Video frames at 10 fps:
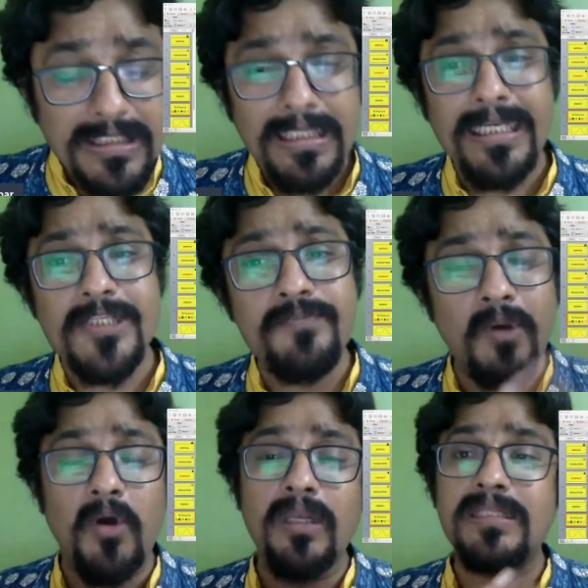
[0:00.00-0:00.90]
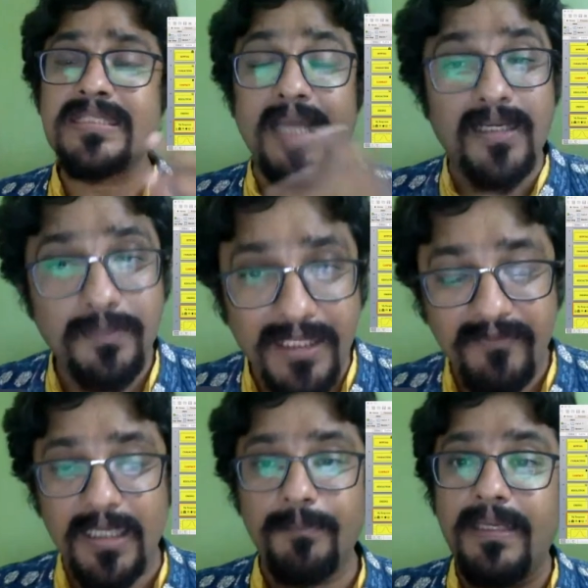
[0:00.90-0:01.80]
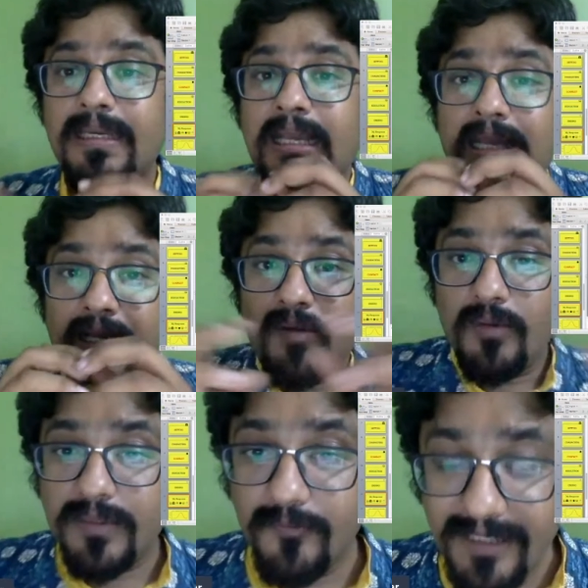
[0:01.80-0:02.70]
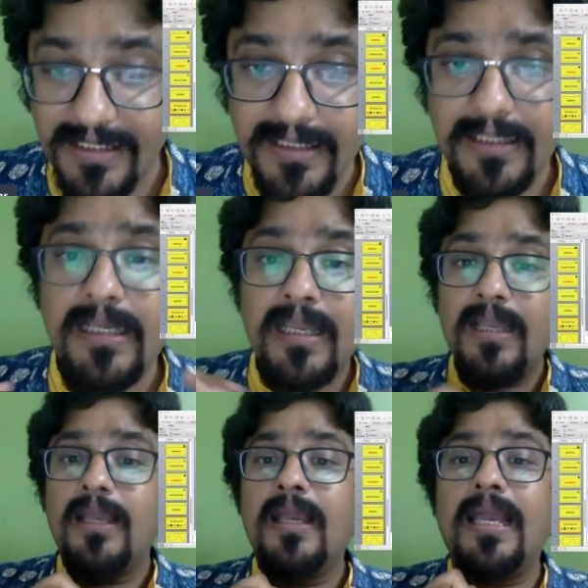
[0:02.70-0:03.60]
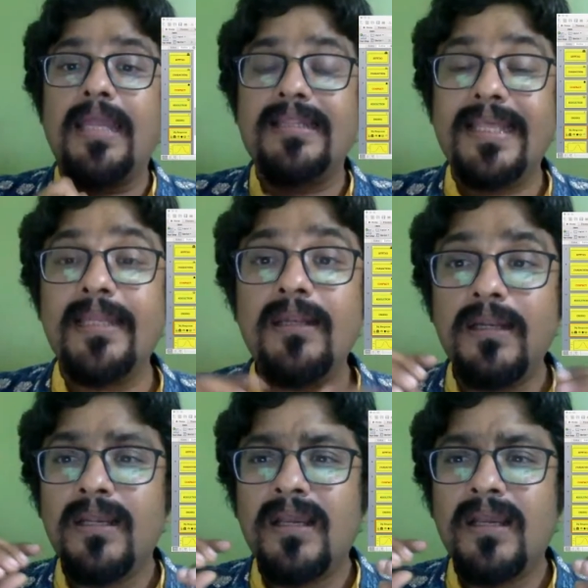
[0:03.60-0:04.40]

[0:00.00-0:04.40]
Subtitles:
in a small startup environment. We did it, and then